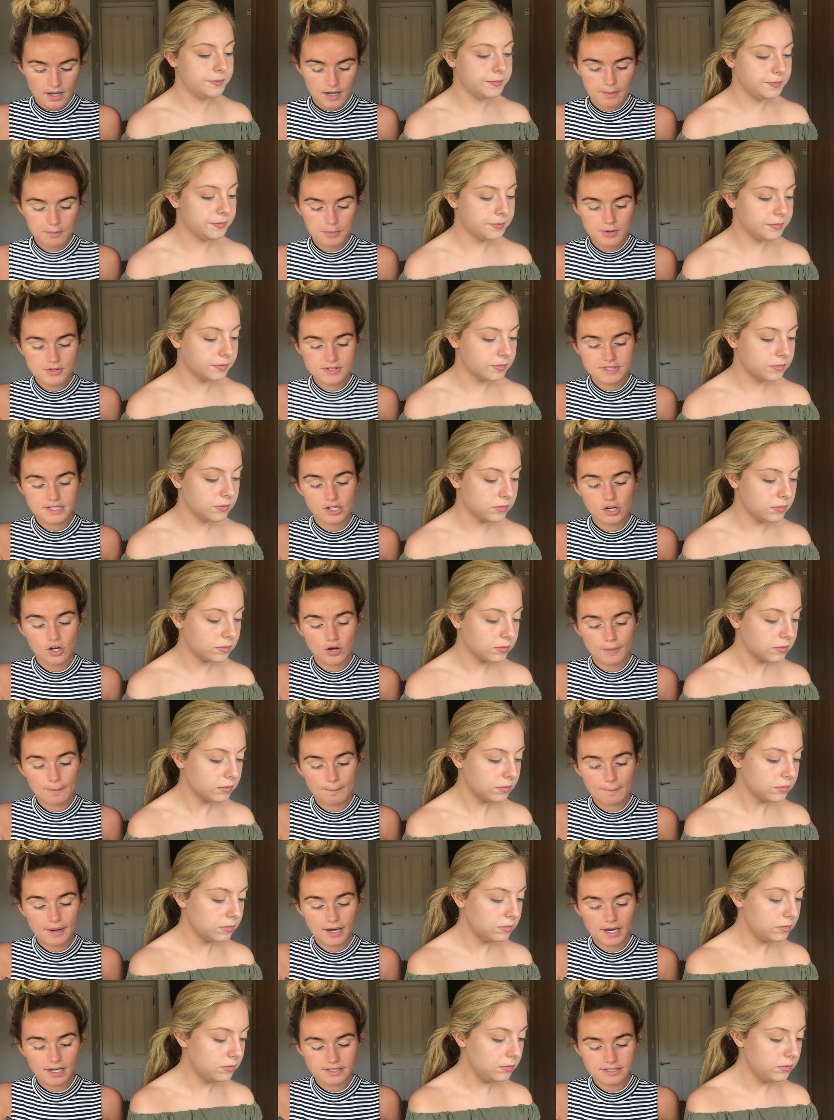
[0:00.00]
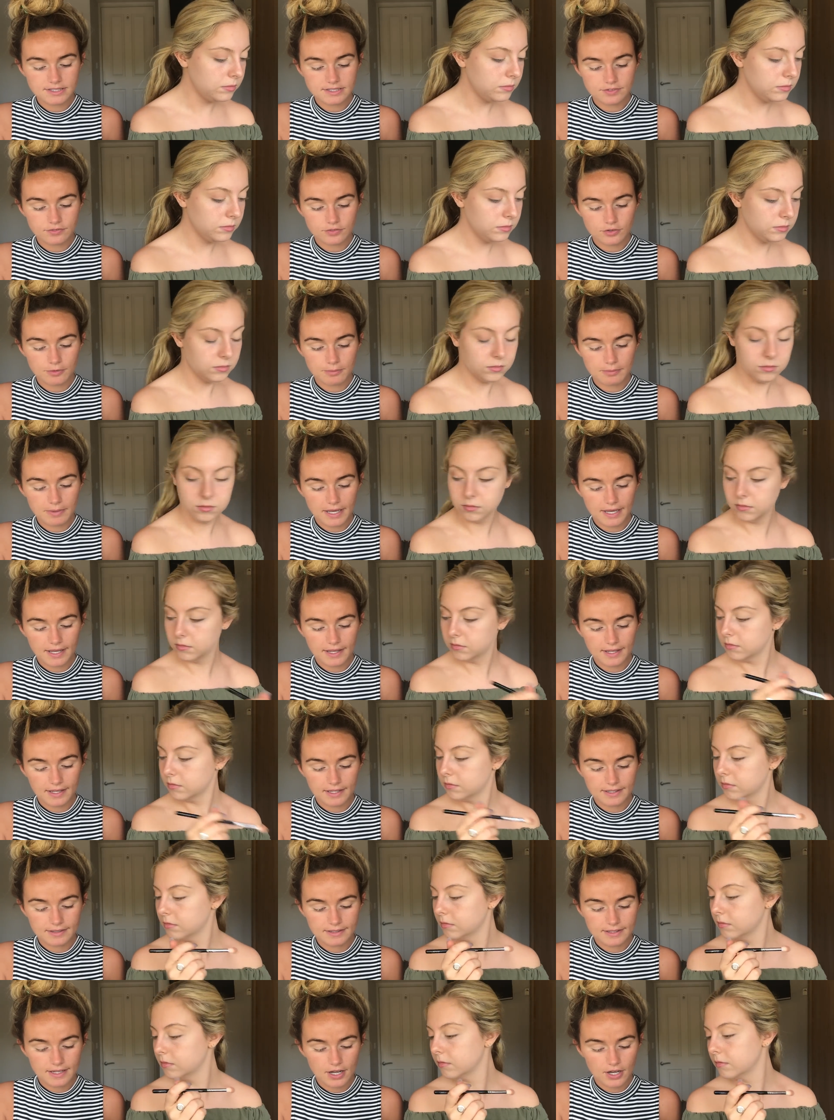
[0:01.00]
Speaker 1: I'm using Combust from
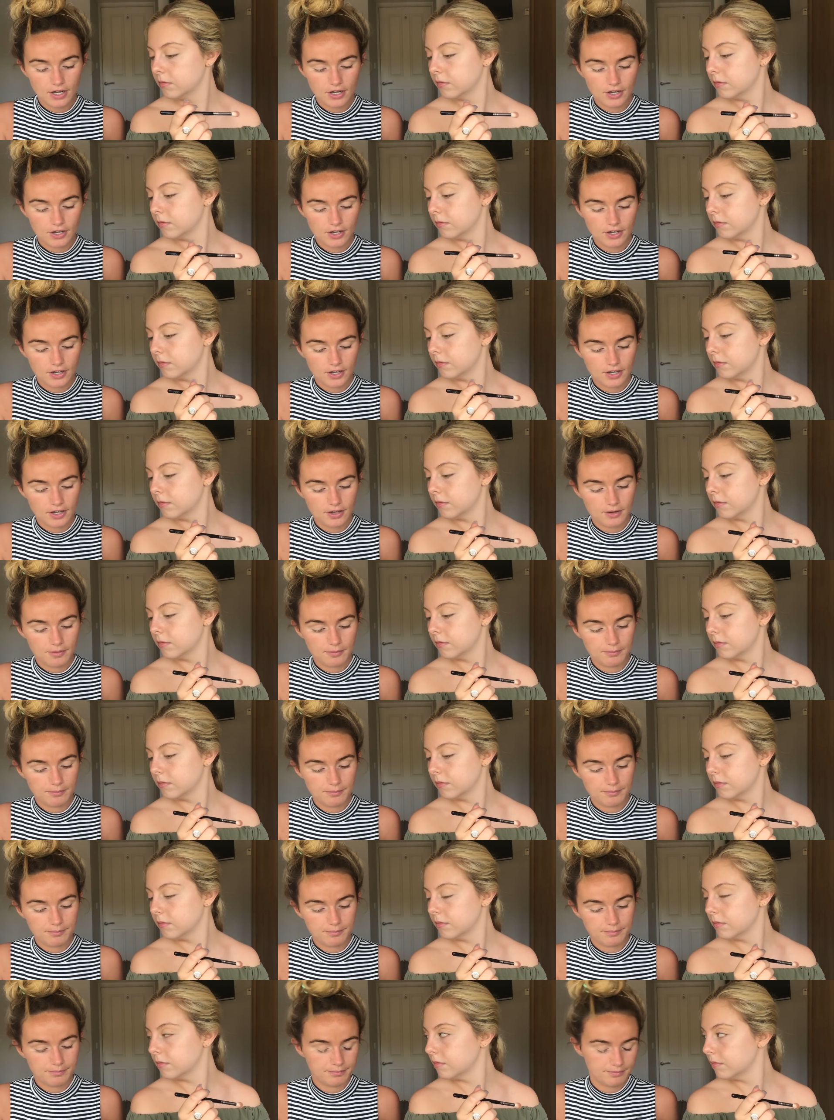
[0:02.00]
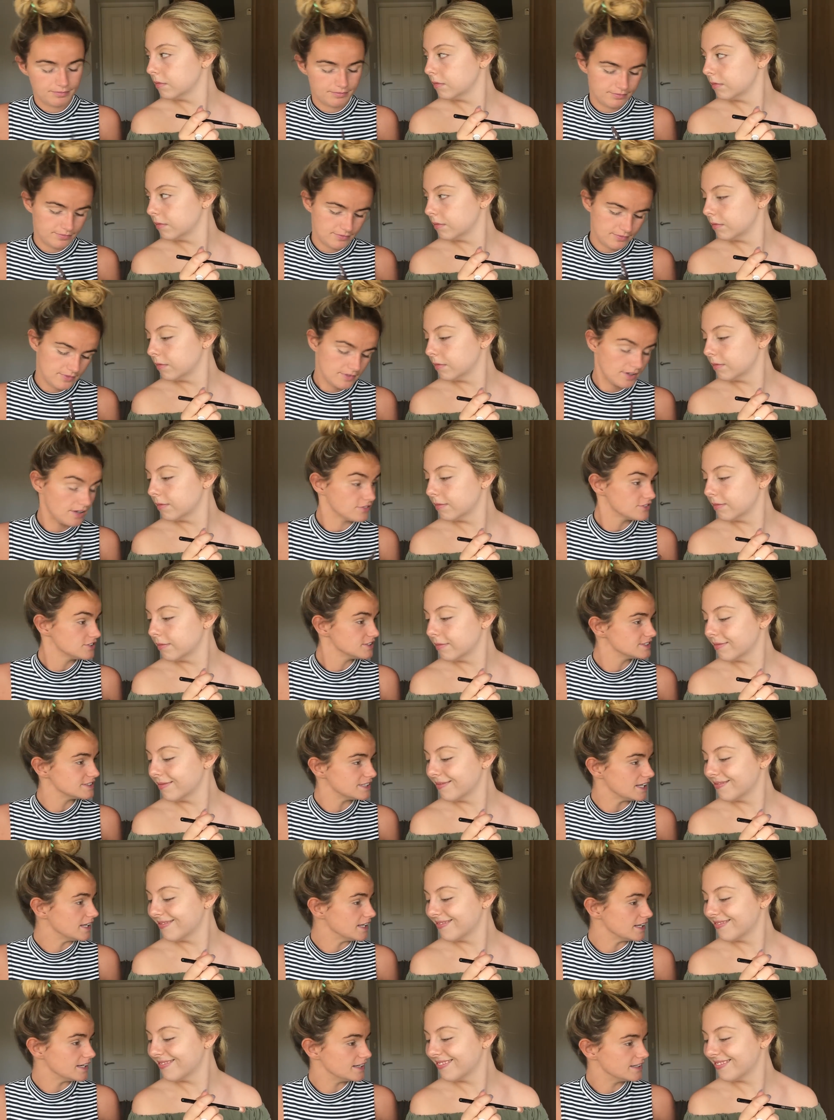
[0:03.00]
Naked, I've just
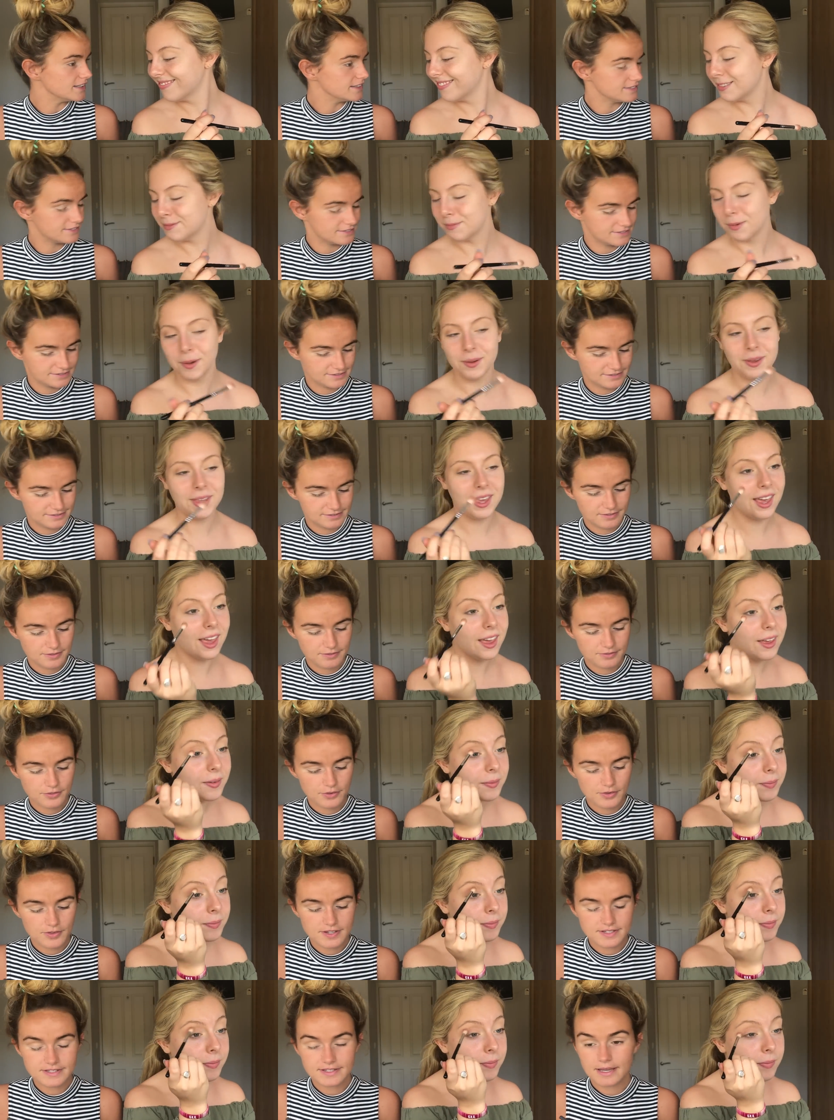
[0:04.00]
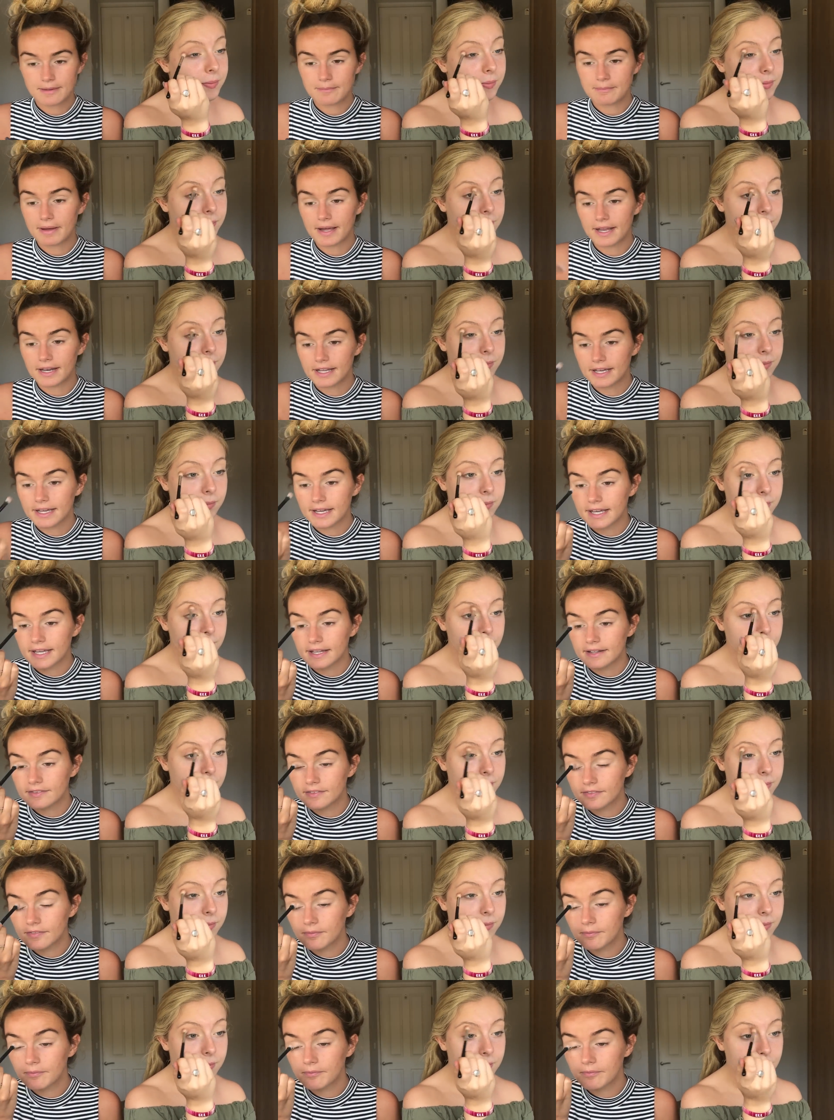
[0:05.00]
said it. Smokey. From the same palette,
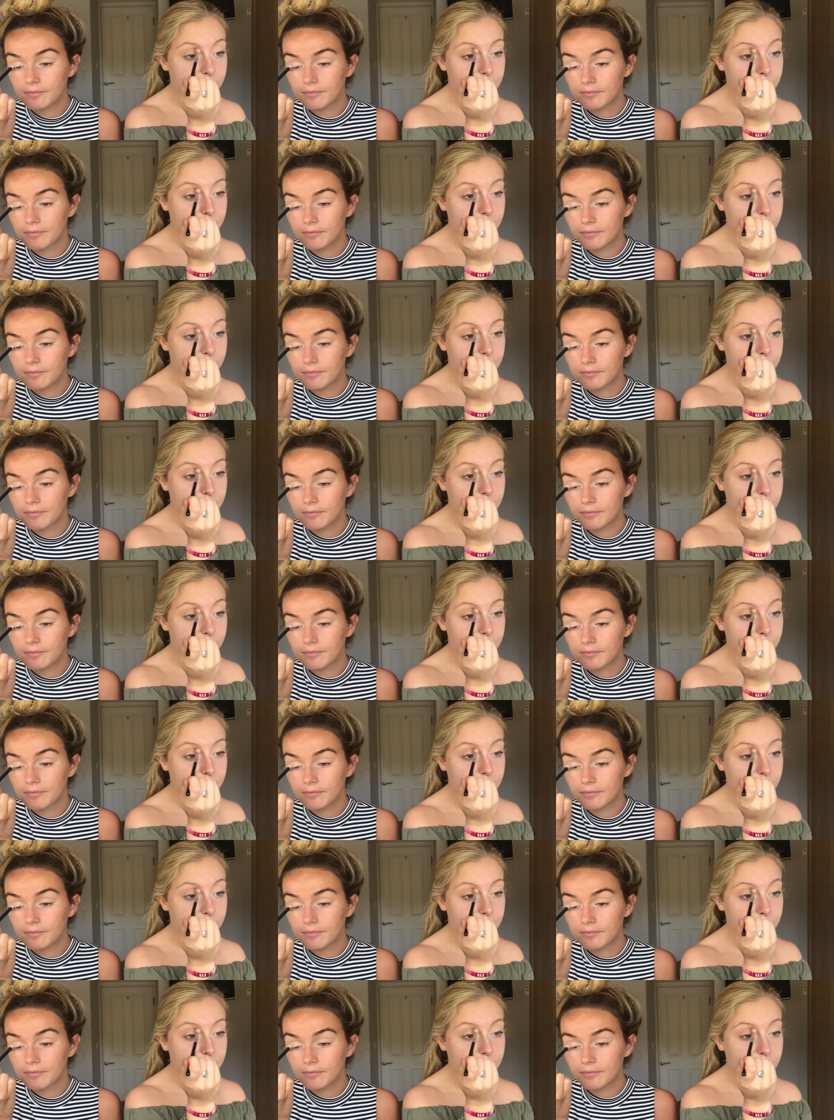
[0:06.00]
kids.